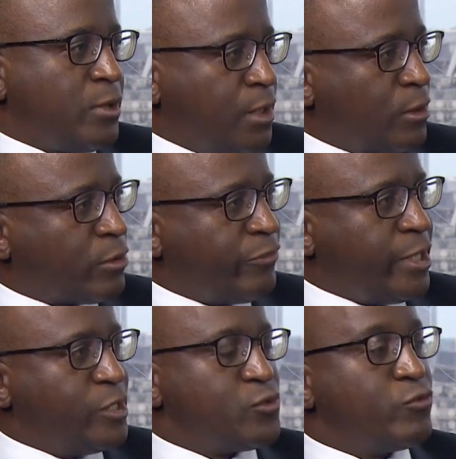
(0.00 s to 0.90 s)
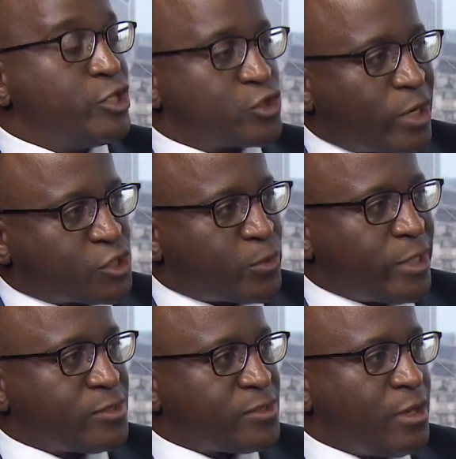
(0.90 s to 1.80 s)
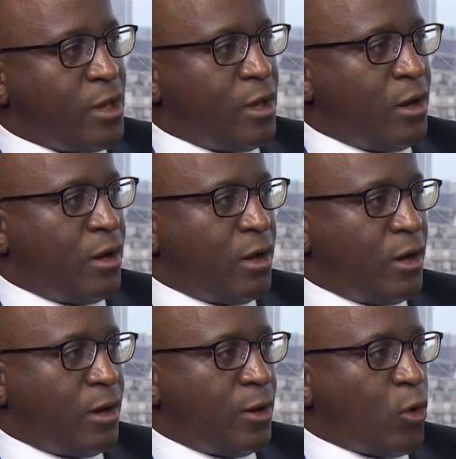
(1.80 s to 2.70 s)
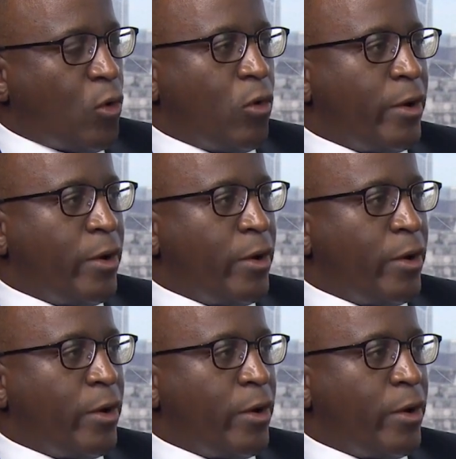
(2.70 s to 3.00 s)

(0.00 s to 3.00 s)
A lot of it is restructurings. Or